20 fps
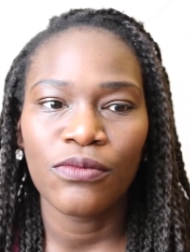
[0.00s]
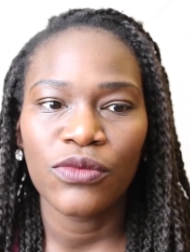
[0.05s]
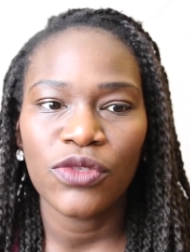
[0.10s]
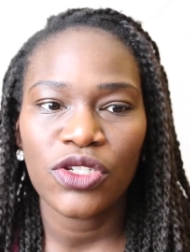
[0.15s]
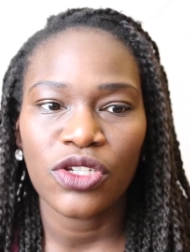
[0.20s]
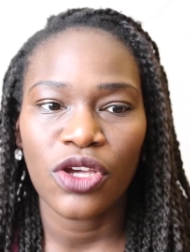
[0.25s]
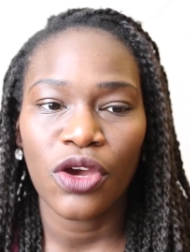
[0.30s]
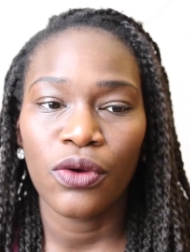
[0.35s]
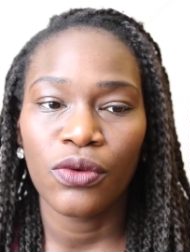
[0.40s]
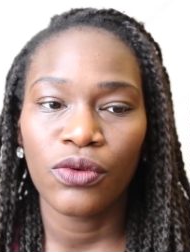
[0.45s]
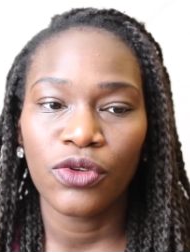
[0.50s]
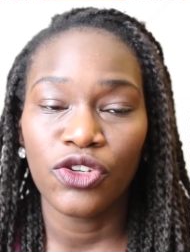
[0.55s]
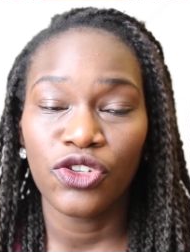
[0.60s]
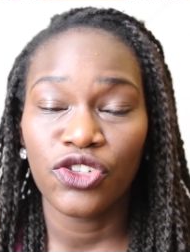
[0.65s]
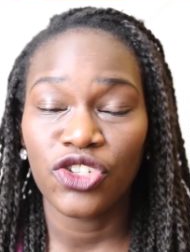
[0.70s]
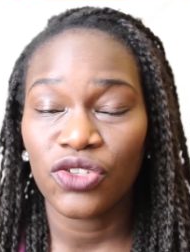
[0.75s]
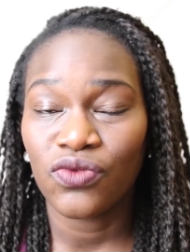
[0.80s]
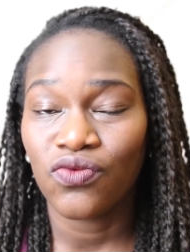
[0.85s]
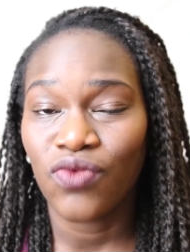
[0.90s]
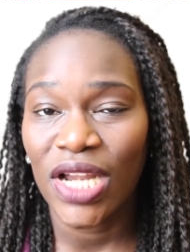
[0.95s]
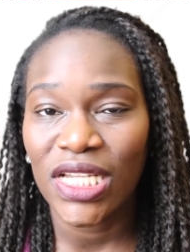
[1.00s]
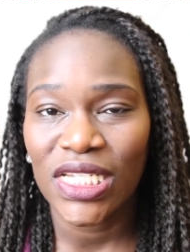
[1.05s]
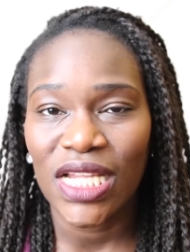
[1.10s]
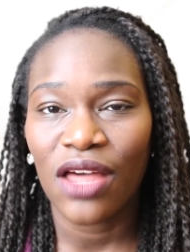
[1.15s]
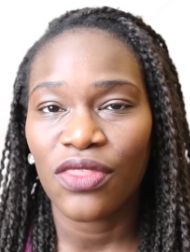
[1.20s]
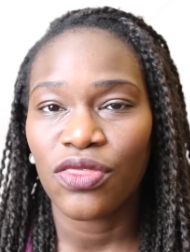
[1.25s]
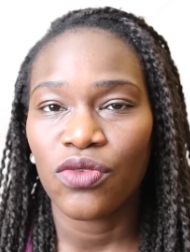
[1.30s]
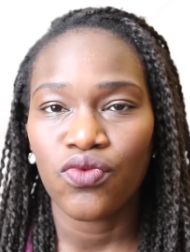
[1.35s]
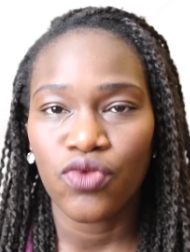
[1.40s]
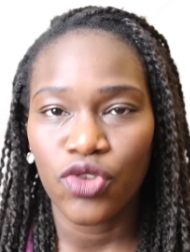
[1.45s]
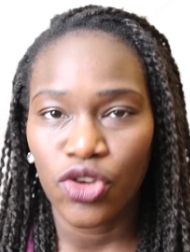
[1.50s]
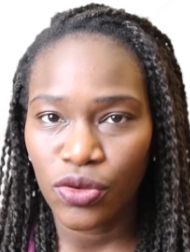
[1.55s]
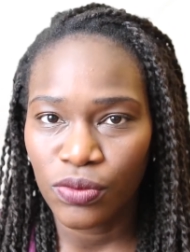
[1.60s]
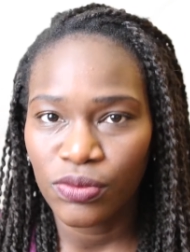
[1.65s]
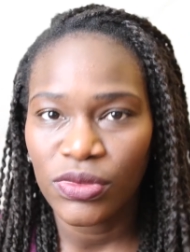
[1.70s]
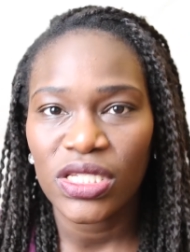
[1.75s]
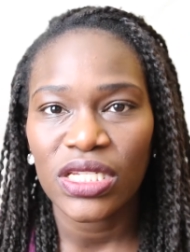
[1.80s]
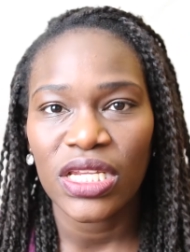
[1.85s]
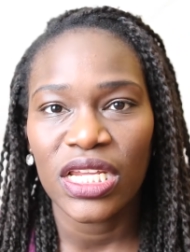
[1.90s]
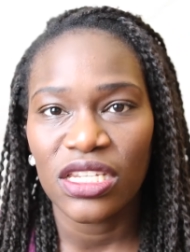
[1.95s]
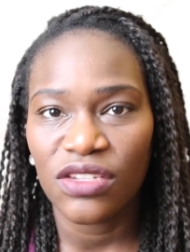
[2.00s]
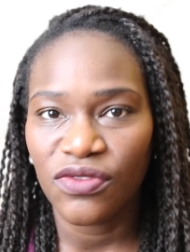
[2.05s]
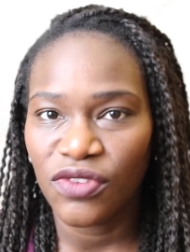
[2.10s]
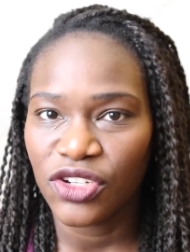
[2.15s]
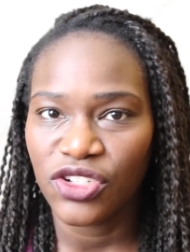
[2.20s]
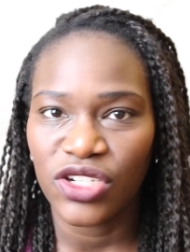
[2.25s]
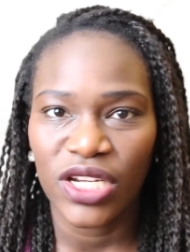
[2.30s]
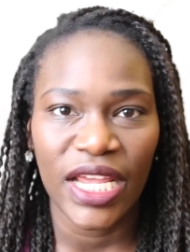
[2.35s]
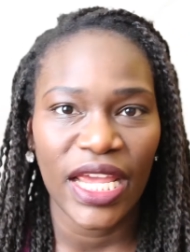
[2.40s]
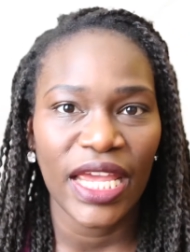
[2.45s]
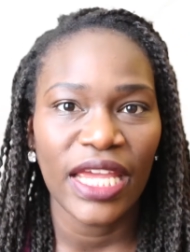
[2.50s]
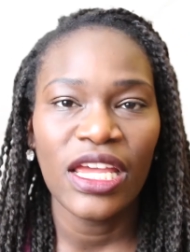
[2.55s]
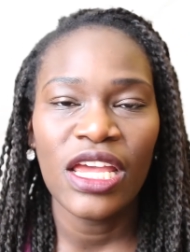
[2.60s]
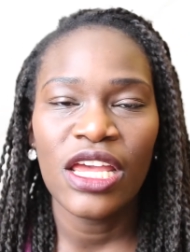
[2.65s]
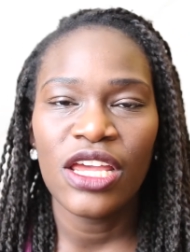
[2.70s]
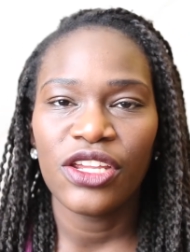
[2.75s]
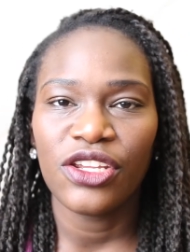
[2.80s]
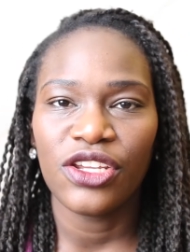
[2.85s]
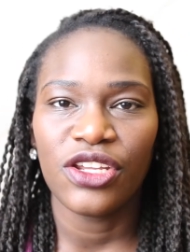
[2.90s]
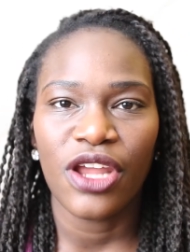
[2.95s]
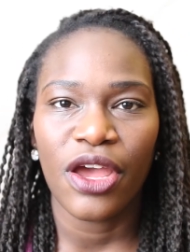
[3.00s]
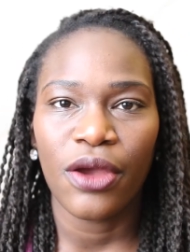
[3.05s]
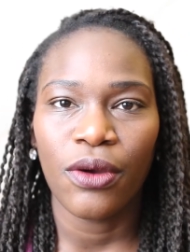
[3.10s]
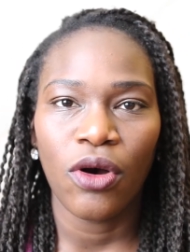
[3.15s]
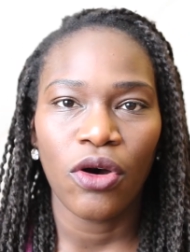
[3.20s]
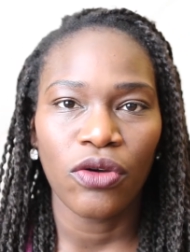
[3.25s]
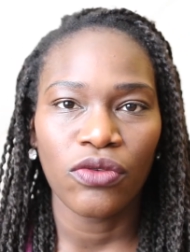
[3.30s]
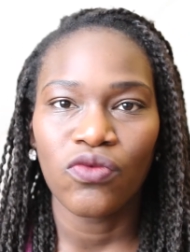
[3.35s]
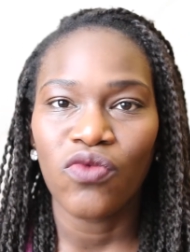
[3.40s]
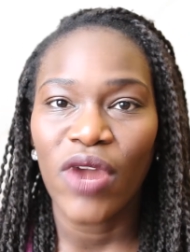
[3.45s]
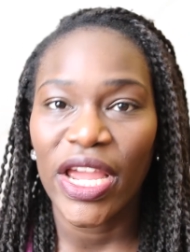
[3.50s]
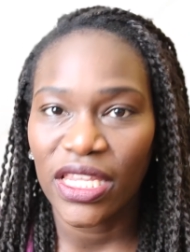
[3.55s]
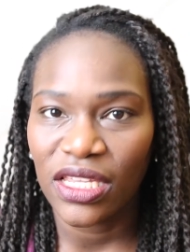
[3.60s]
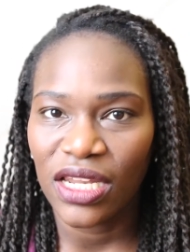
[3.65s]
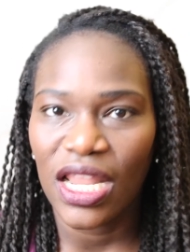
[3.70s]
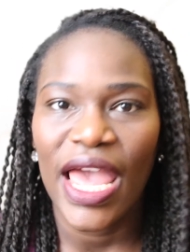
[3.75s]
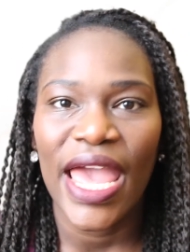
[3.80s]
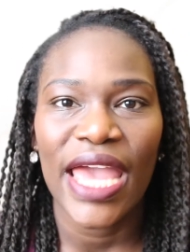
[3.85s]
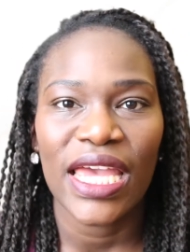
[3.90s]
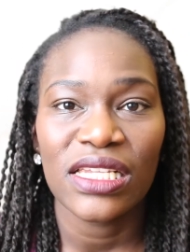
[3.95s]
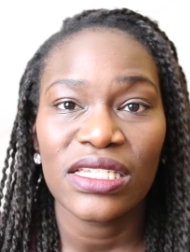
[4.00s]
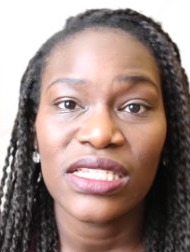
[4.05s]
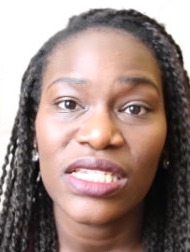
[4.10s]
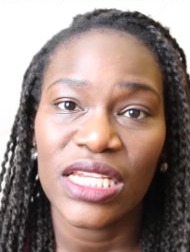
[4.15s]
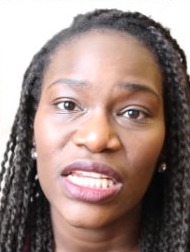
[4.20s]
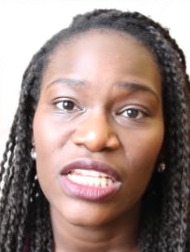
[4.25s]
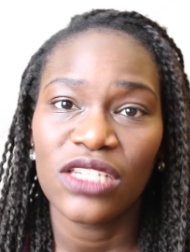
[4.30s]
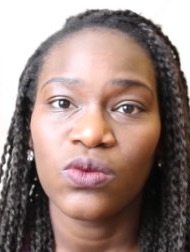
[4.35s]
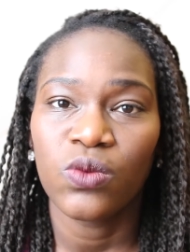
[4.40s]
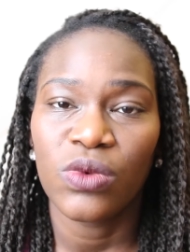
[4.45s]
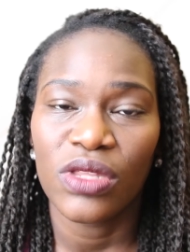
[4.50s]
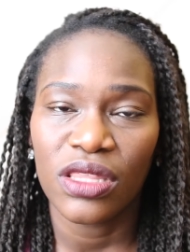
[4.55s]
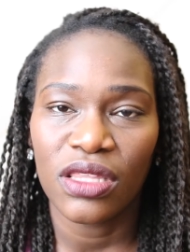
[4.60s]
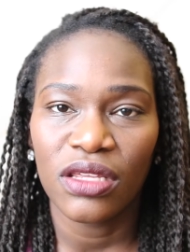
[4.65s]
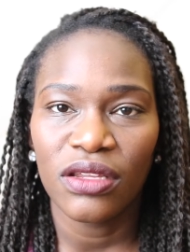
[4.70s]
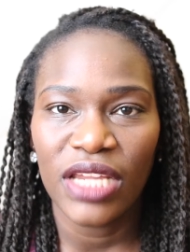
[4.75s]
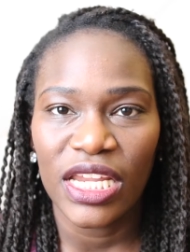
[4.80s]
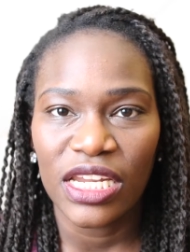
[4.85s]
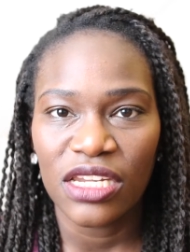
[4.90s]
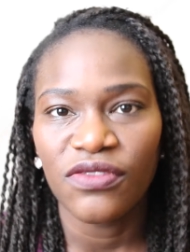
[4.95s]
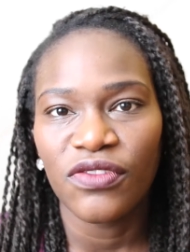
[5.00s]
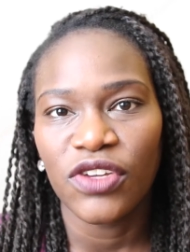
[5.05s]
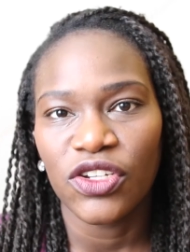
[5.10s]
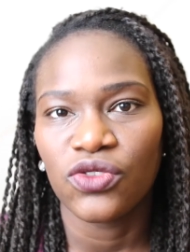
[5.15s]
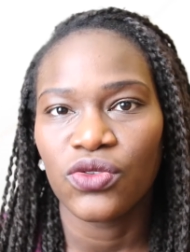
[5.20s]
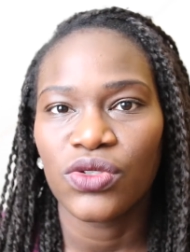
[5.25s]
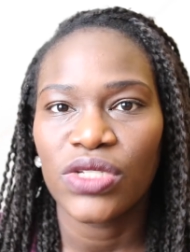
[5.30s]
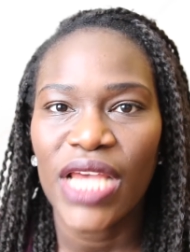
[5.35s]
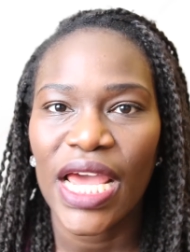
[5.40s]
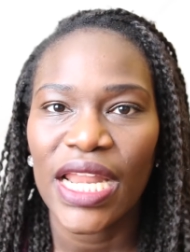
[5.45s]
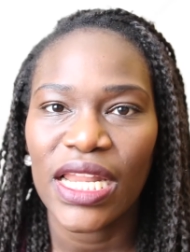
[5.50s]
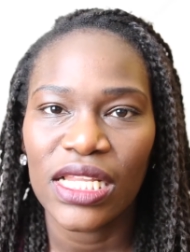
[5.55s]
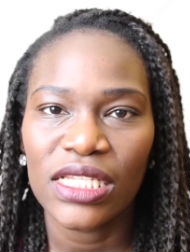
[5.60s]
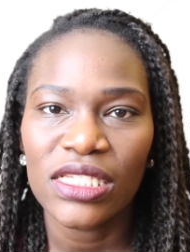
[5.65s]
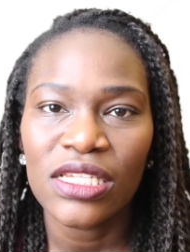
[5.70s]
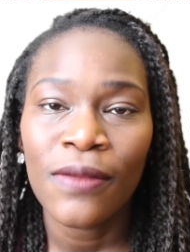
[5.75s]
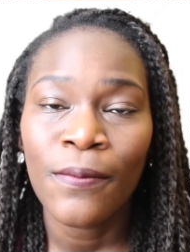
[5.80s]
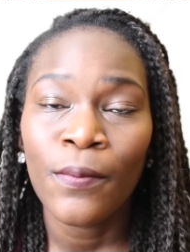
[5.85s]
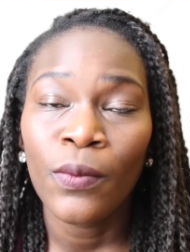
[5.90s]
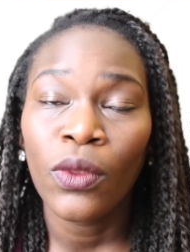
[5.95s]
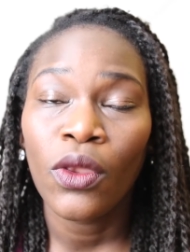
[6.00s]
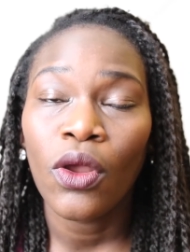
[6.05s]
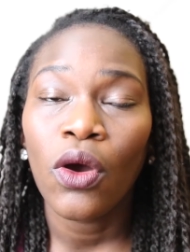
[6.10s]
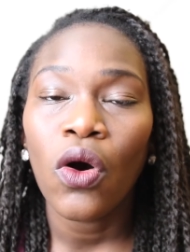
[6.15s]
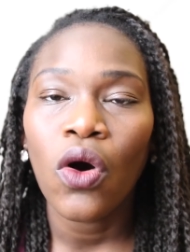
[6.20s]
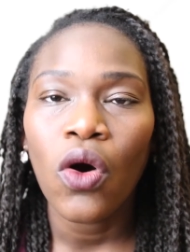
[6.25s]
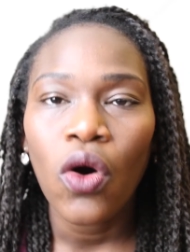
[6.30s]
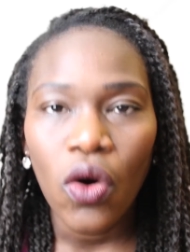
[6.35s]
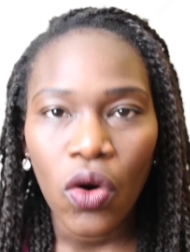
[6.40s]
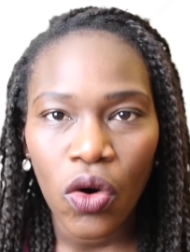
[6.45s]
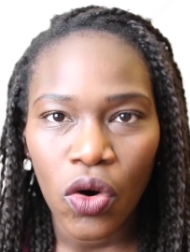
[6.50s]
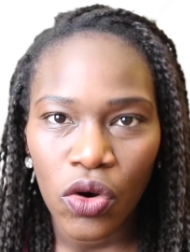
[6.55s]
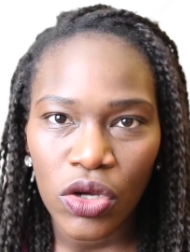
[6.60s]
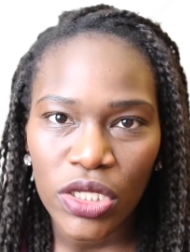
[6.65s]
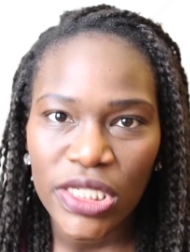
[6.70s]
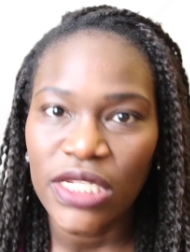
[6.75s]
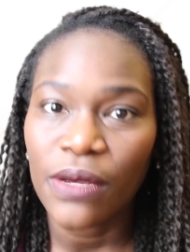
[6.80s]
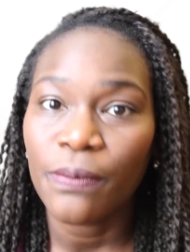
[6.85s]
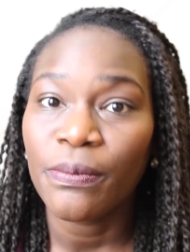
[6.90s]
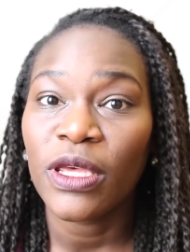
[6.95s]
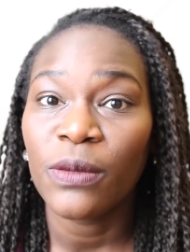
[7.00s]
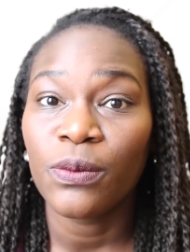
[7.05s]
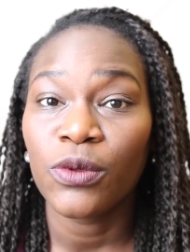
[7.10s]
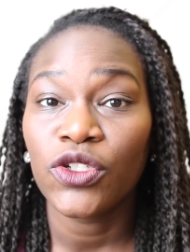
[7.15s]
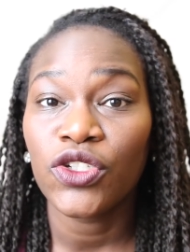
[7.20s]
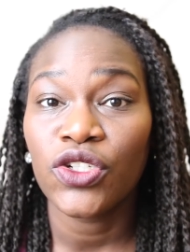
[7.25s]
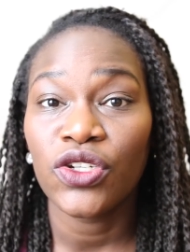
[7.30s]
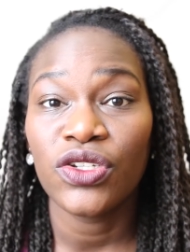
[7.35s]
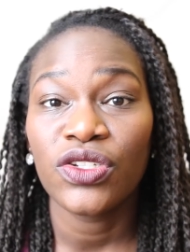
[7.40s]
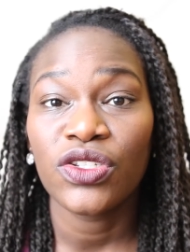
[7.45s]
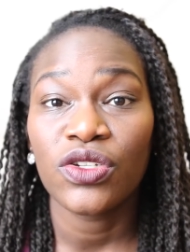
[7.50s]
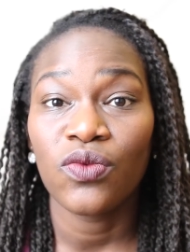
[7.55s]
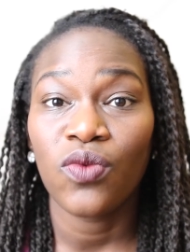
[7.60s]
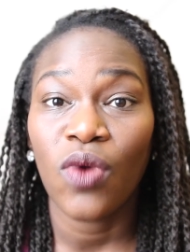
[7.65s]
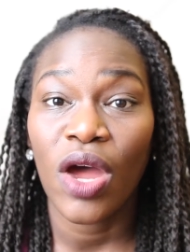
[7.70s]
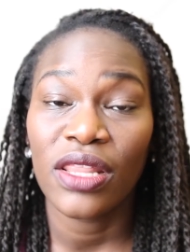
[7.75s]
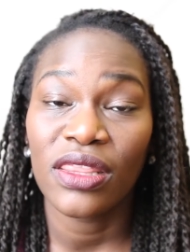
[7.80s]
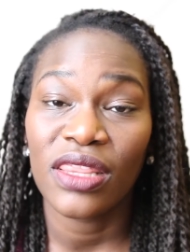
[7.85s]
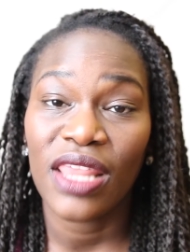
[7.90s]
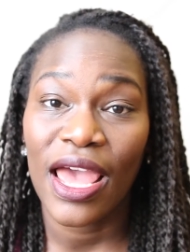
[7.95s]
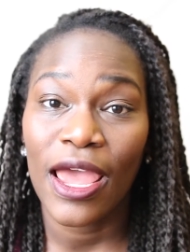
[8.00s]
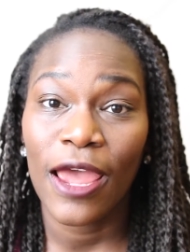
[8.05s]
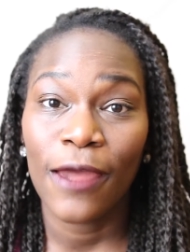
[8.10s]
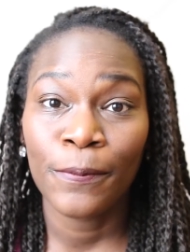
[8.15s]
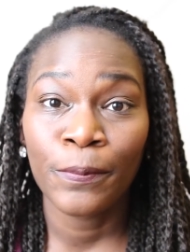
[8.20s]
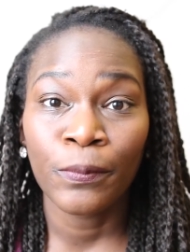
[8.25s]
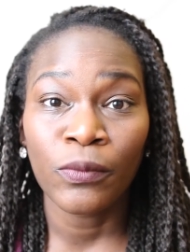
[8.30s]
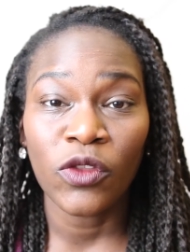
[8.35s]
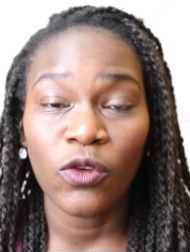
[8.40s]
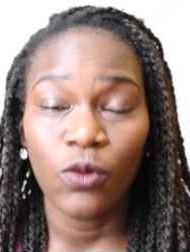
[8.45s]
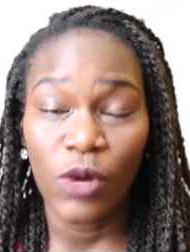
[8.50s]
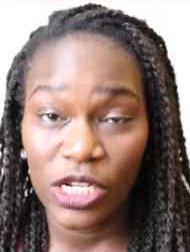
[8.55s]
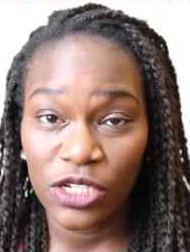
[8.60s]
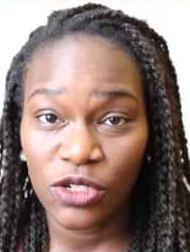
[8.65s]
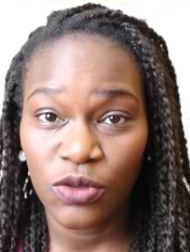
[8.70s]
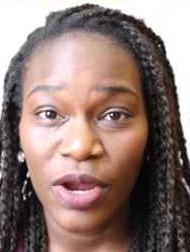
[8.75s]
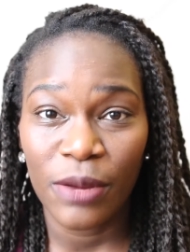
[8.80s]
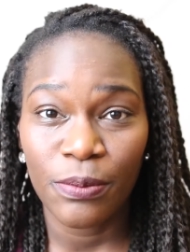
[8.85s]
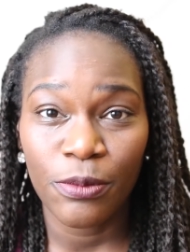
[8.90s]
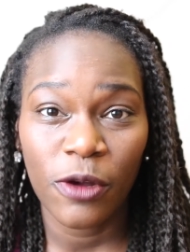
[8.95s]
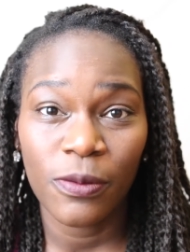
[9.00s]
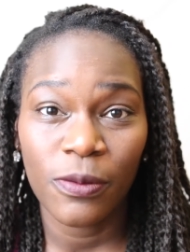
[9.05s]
So you just rent out the rooms individually, you know, on regular ASTs with individual tenants. Or some people choose to run their rent to rent